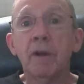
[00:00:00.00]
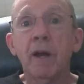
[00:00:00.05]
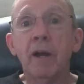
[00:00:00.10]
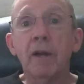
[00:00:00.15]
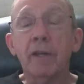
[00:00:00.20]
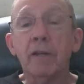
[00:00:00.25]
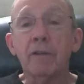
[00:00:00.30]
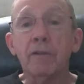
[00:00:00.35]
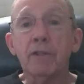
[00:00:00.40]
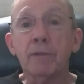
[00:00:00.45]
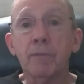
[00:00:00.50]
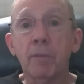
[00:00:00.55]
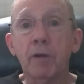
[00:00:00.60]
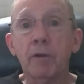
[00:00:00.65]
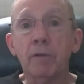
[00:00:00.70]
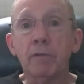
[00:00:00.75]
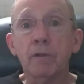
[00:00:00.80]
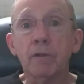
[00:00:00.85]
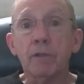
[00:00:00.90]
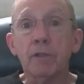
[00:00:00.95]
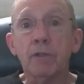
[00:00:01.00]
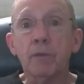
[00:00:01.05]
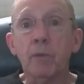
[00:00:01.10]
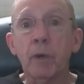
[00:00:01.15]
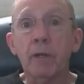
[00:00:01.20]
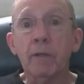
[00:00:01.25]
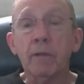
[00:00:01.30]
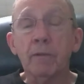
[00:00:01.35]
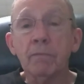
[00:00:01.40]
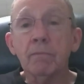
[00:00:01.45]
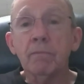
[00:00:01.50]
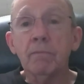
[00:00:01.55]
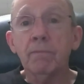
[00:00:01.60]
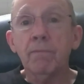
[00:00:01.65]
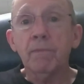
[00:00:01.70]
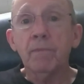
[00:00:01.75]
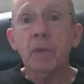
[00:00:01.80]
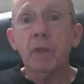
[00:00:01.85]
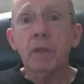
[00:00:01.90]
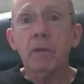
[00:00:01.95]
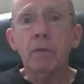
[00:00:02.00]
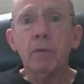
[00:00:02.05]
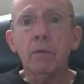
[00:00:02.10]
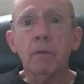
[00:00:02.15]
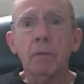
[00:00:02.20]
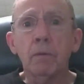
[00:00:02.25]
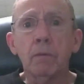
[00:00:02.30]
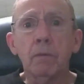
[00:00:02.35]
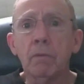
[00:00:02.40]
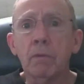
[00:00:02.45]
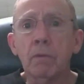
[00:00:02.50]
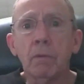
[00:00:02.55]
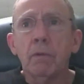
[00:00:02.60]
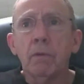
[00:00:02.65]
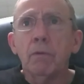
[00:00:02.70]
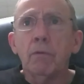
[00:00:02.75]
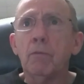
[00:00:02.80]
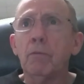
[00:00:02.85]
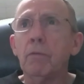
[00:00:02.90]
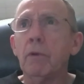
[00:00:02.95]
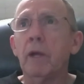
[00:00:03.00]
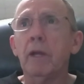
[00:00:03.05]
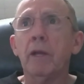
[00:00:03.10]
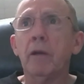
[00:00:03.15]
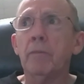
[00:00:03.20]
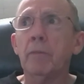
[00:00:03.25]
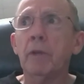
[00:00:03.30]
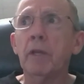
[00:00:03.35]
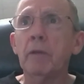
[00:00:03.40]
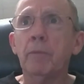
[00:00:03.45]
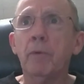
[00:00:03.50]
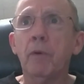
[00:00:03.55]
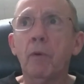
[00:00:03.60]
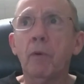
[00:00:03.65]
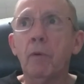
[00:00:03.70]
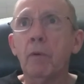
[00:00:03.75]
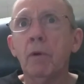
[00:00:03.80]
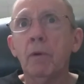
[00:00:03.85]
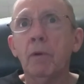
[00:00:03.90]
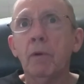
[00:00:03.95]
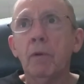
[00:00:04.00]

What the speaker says: I could smell your sweat. You have people,